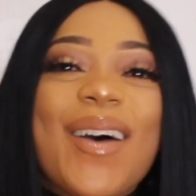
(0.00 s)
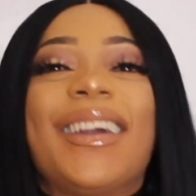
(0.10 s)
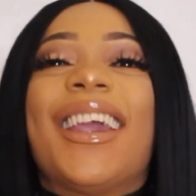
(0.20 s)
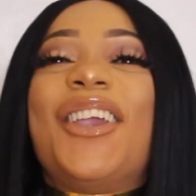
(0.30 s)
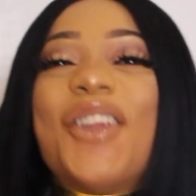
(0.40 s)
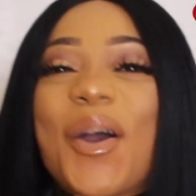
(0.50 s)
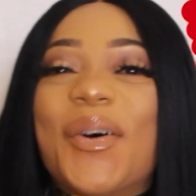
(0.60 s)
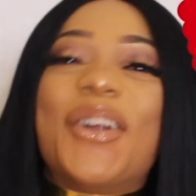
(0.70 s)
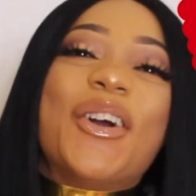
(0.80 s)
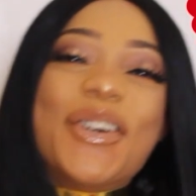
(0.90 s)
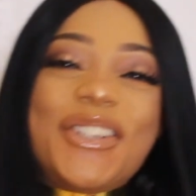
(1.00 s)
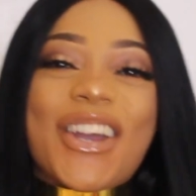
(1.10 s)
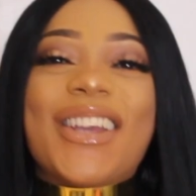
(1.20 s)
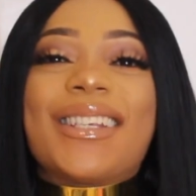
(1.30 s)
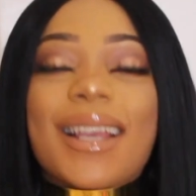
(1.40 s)
Okay, you know what? All
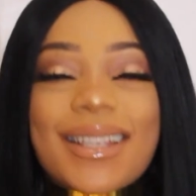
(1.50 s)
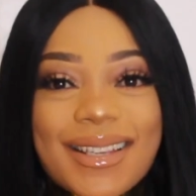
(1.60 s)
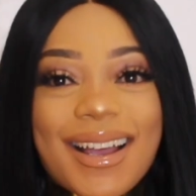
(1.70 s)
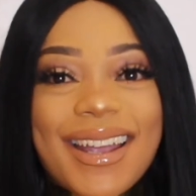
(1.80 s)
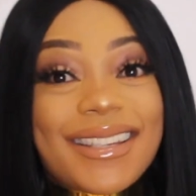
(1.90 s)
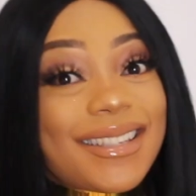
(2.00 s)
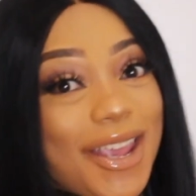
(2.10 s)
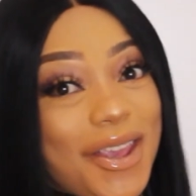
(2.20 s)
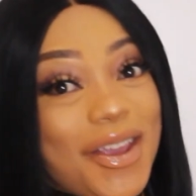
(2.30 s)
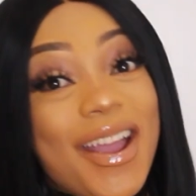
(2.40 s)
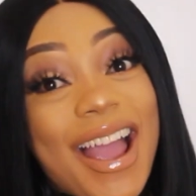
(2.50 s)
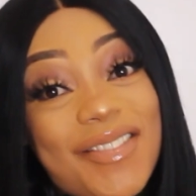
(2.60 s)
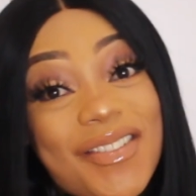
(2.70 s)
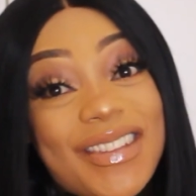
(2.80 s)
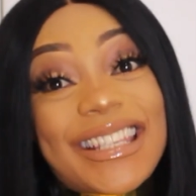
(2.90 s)
jokes aside. There you go.
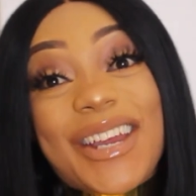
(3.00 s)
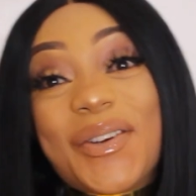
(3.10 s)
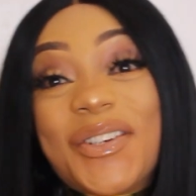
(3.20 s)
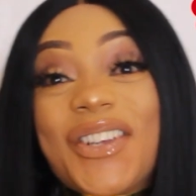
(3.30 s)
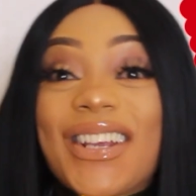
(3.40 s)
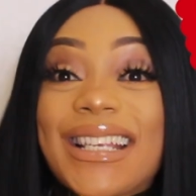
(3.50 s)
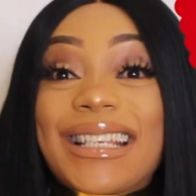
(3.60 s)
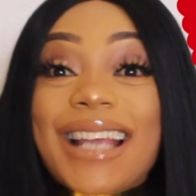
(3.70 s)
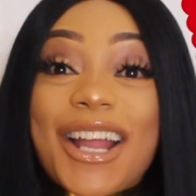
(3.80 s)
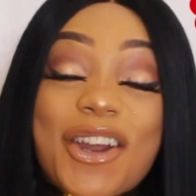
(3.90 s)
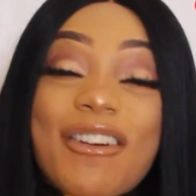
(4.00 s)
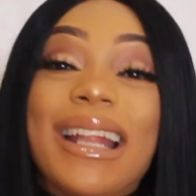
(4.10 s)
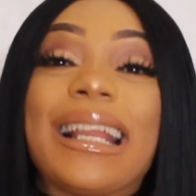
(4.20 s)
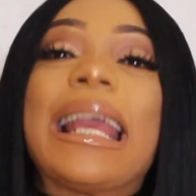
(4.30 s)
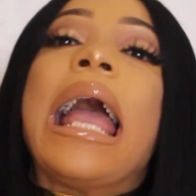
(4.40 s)
I've even said all jokes aside
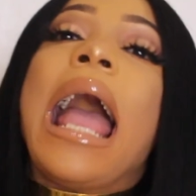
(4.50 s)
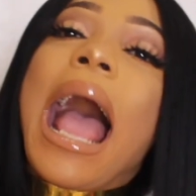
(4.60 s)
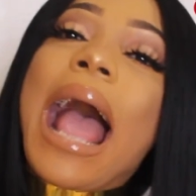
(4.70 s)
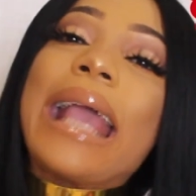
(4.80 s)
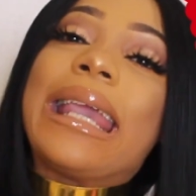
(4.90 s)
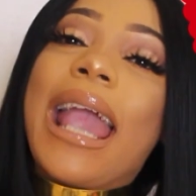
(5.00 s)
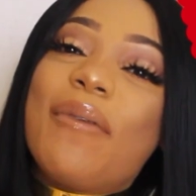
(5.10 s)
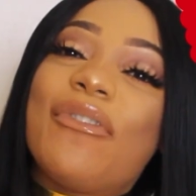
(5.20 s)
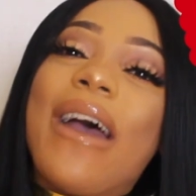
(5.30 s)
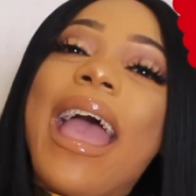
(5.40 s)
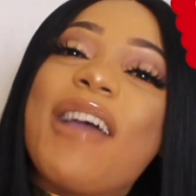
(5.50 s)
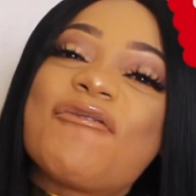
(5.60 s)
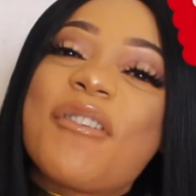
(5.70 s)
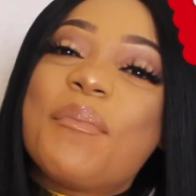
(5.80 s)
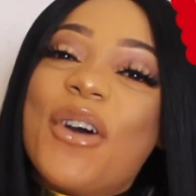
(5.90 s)
correctly. I came for
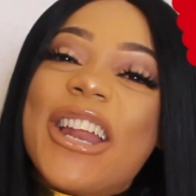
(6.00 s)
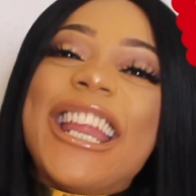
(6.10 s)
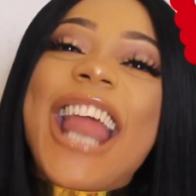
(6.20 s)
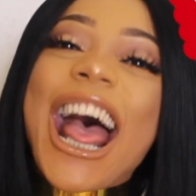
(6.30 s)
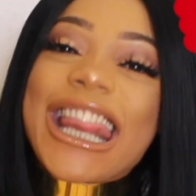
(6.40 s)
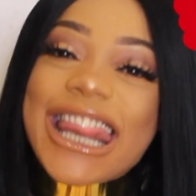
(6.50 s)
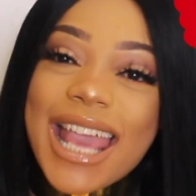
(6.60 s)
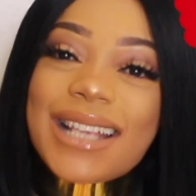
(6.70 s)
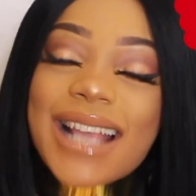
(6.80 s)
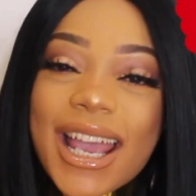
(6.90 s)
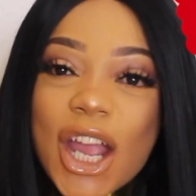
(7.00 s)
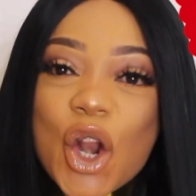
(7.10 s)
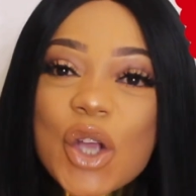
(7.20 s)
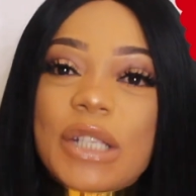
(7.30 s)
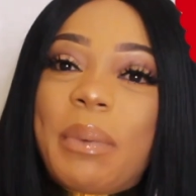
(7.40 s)
everybody that thinks I
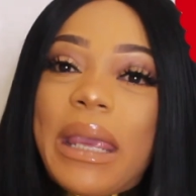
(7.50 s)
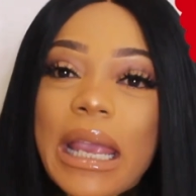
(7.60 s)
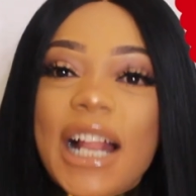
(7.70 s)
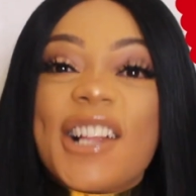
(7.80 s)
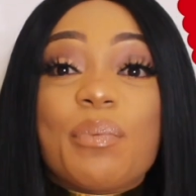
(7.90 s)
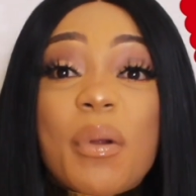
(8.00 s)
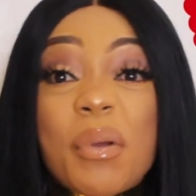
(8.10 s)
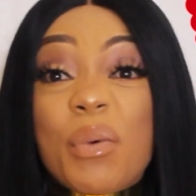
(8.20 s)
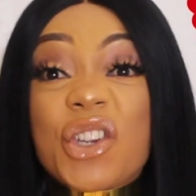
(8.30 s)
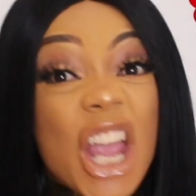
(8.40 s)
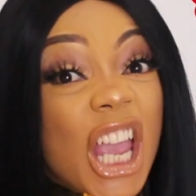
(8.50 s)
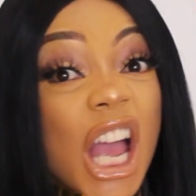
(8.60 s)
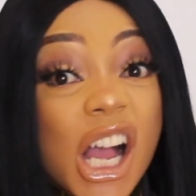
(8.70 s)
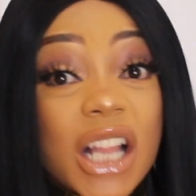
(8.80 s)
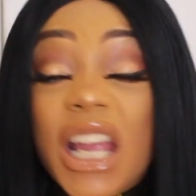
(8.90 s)
cannot speak English properly, which I
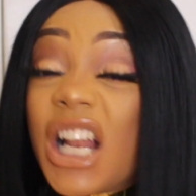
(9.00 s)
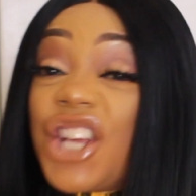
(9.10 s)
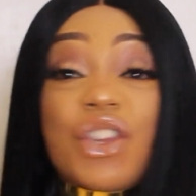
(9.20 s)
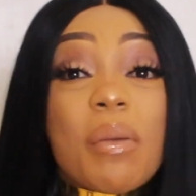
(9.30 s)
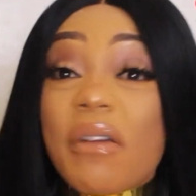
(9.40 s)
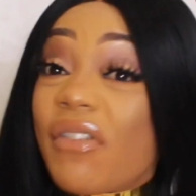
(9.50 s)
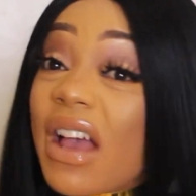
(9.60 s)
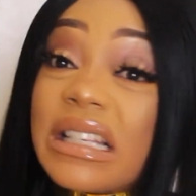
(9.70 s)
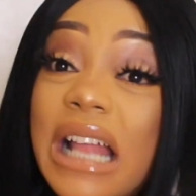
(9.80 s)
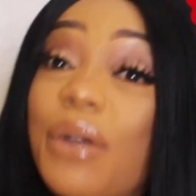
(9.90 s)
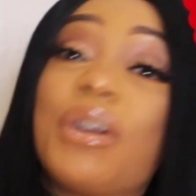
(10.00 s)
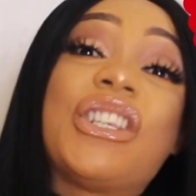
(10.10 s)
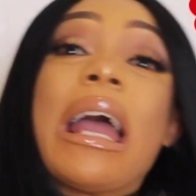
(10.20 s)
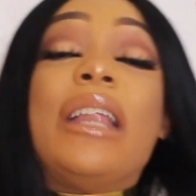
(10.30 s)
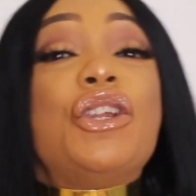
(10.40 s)
can't. English is not my first
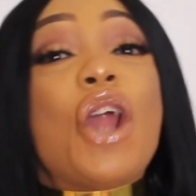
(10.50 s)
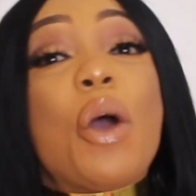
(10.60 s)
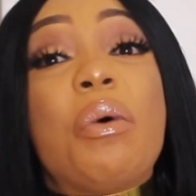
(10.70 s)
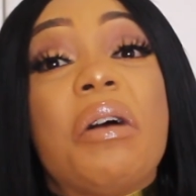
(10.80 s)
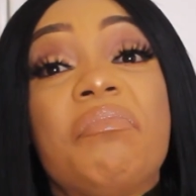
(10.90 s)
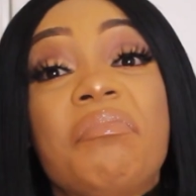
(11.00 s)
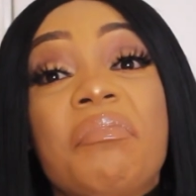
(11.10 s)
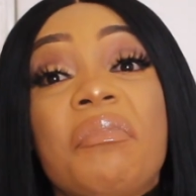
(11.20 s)
language. And you know what?